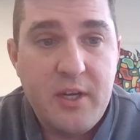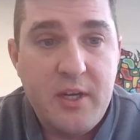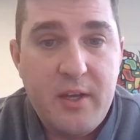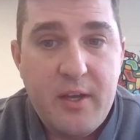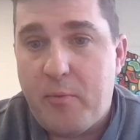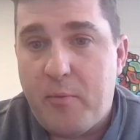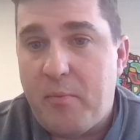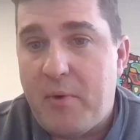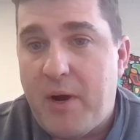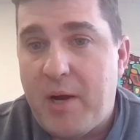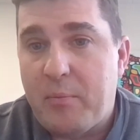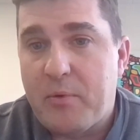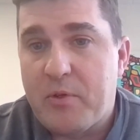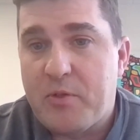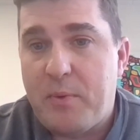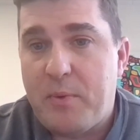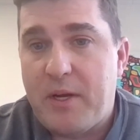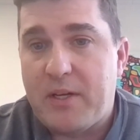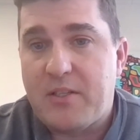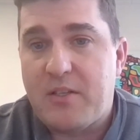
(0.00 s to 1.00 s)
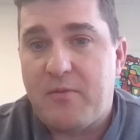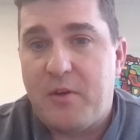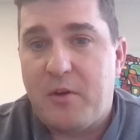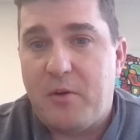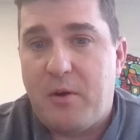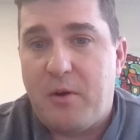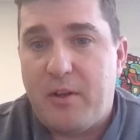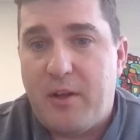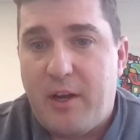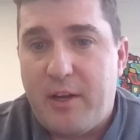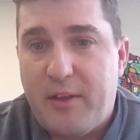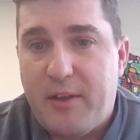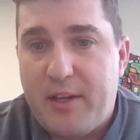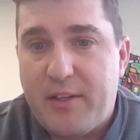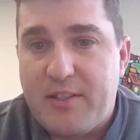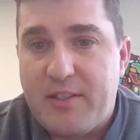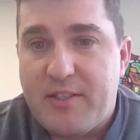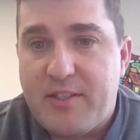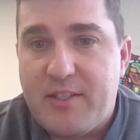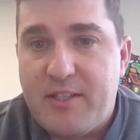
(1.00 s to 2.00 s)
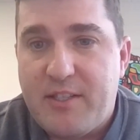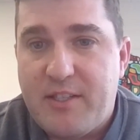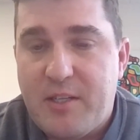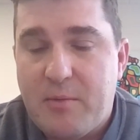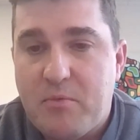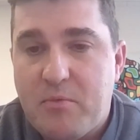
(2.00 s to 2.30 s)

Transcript: From my perspective, you know, I- I'd like to see some